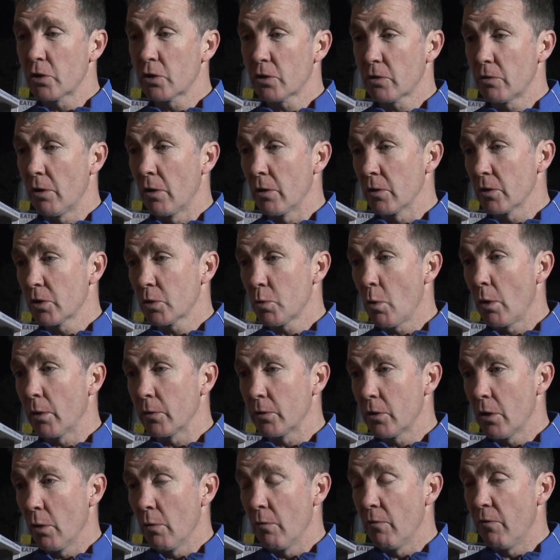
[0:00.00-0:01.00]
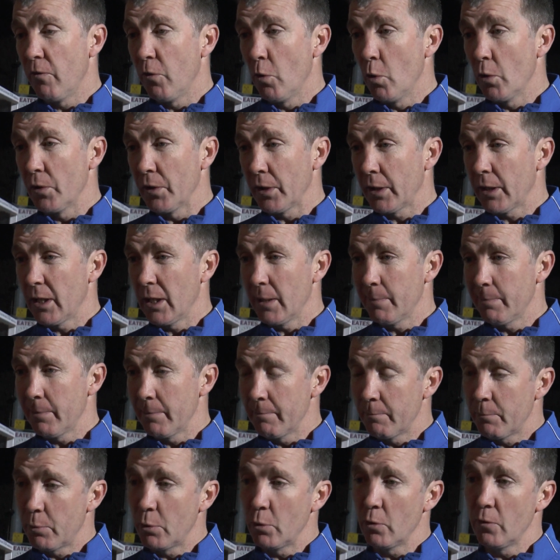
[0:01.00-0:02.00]
strong squad going forward and keep
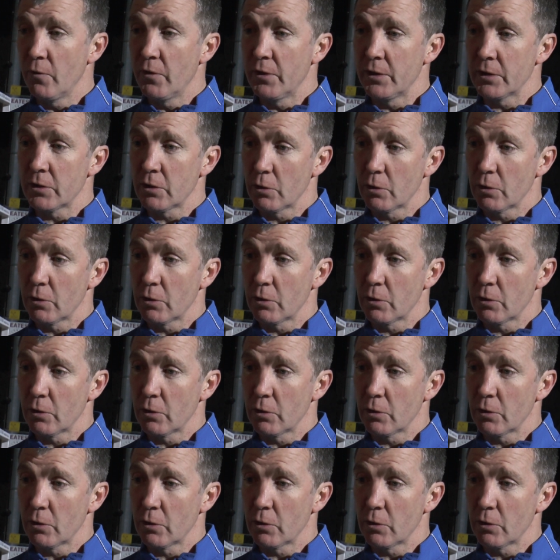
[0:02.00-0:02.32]
improving